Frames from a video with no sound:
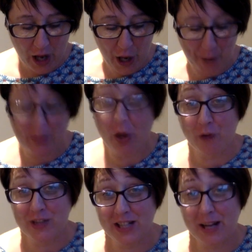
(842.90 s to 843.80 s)
But
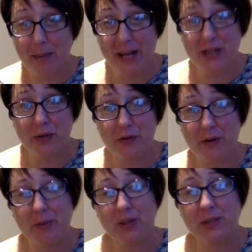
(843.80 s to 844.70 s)
obviously I paid up for
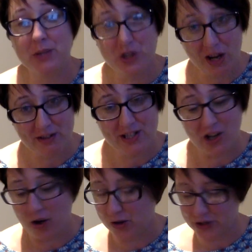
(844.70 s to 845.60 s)
him because it was a charity
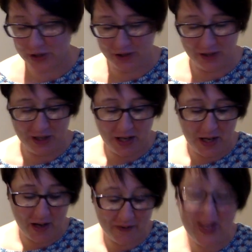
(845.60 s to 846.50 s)
auction.
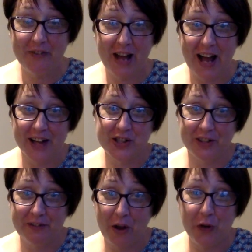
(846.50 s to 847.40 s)
I've never
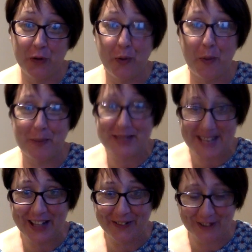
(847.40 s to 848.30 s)
actually found one
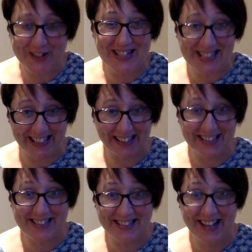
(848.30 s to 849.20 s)
myself until
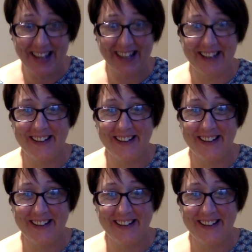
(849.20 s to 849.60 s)
today.